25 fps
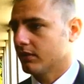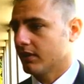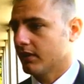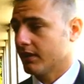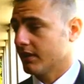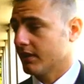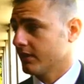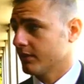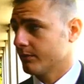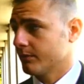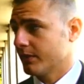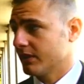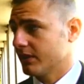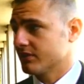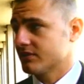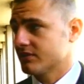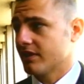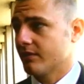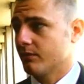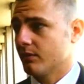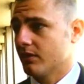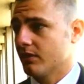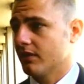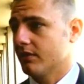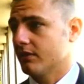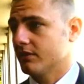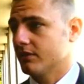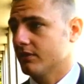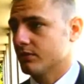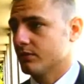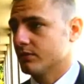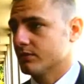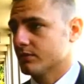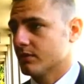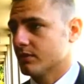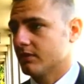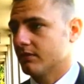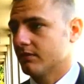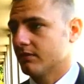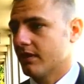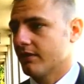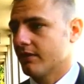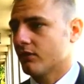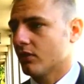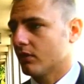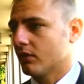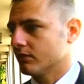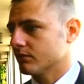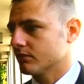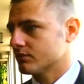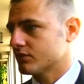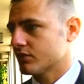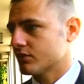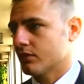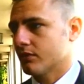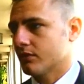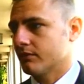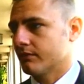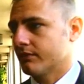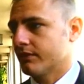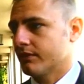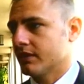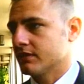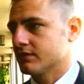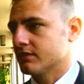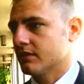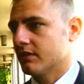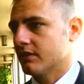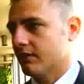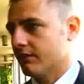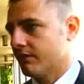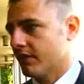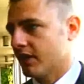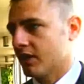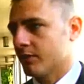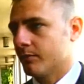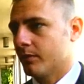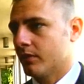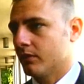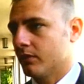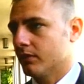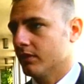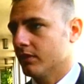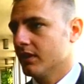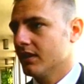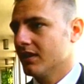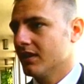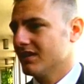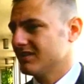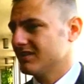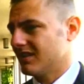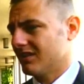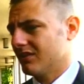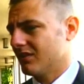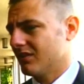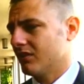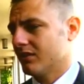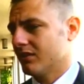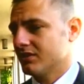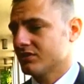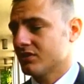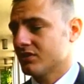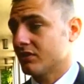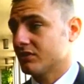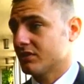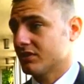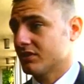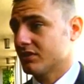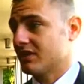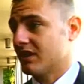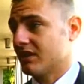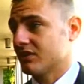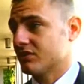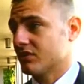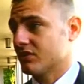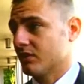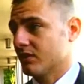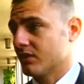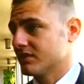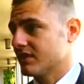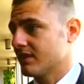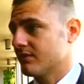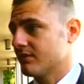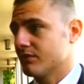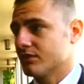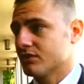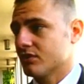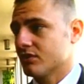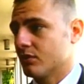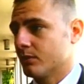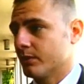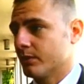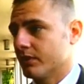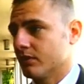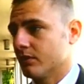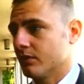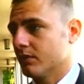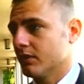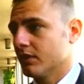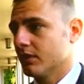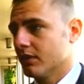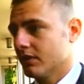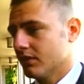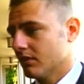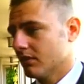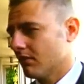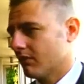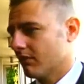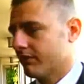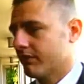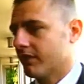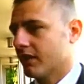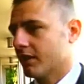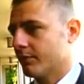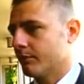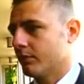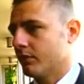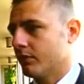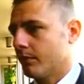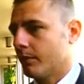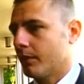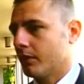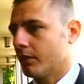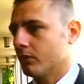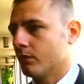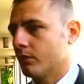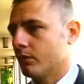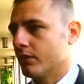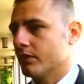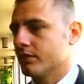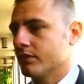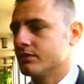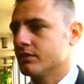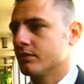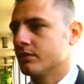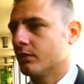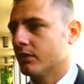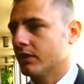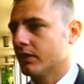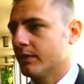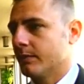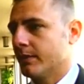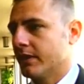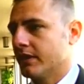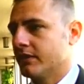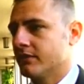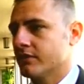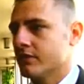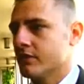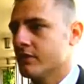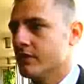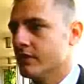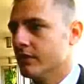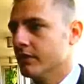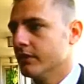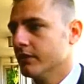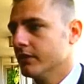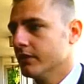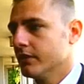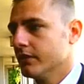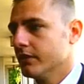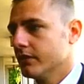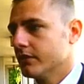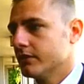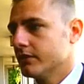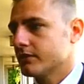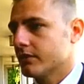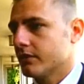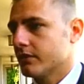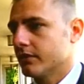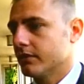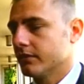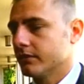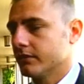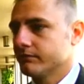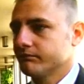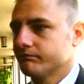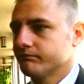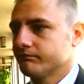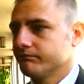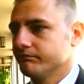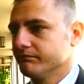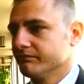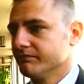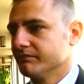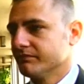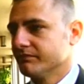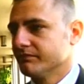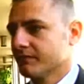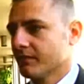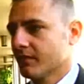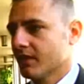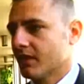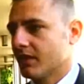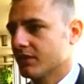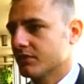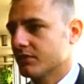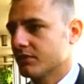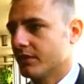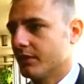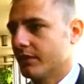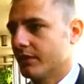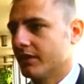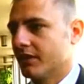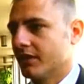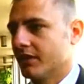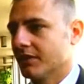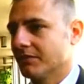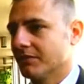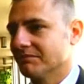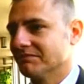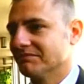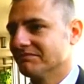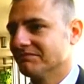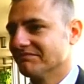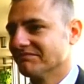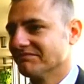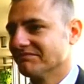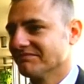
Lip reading: It'll be the same with the other two as well. They've got certain things that they think about. It's like it's not just that song; it's every song we do. You've got to think about the words and what they mean to you. So that's what I did.